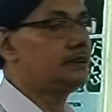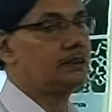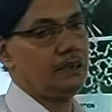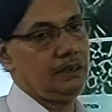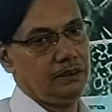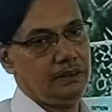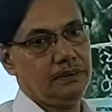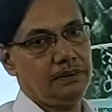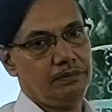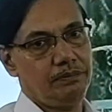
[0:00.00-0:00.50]

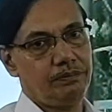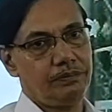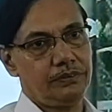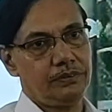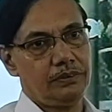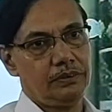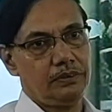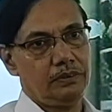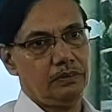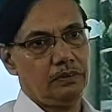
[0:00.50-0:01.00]
Dixon,
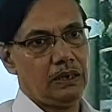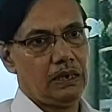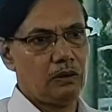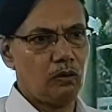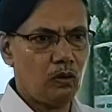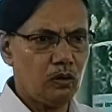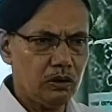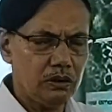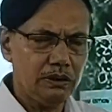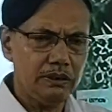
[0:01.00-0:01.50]

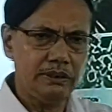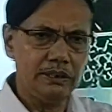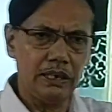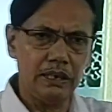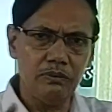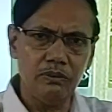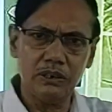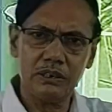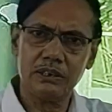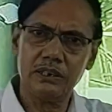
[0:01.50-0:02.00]
and all the
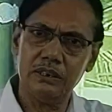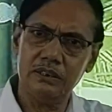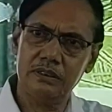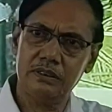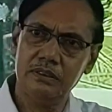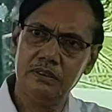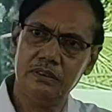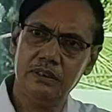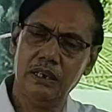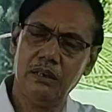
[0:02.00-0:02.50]

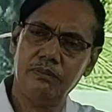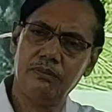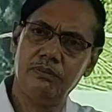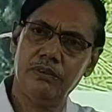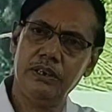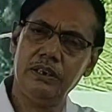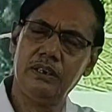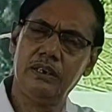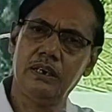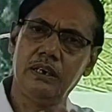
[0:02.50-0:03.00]
derivations they are
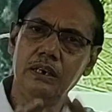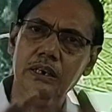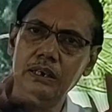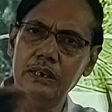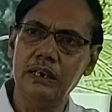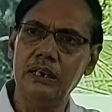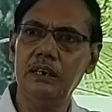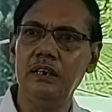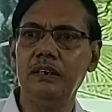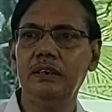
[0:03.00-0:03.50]
very
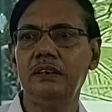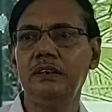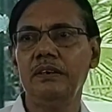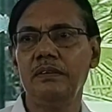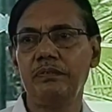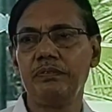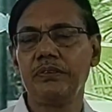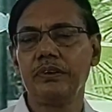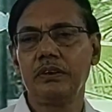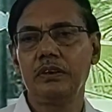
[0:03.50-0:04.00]

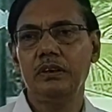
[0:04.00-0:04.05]
clearly